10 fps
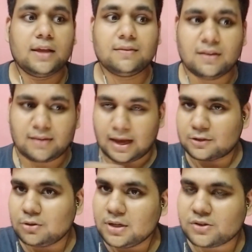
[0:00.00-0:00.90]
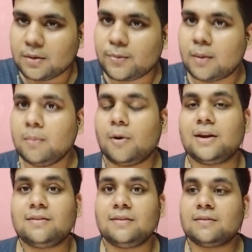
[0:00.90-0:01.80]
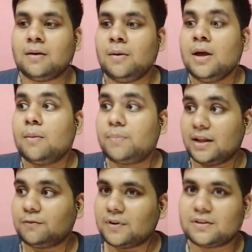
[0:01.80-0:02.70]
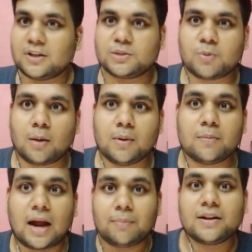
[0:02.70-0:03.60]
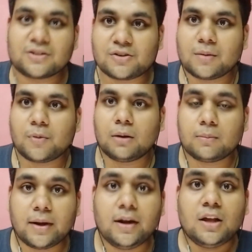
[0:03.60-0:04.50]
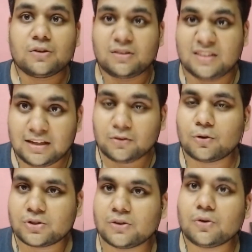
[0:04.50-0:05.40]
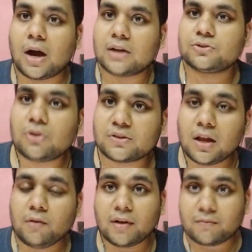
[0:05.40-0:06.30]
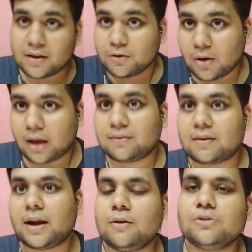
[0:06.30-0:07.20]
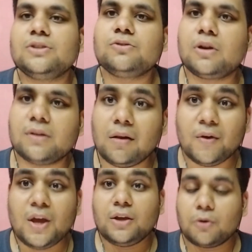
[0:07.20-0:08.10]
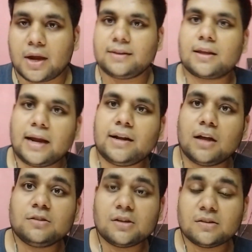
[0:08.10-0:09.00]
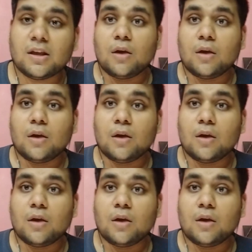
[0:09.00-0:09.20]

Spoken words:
Is this actually a string problem, or is this a breadth first search problem wrapped in a string problem, right? So these questions you ask to yourself, and when you ask the right questions to yourself, you get the right answers,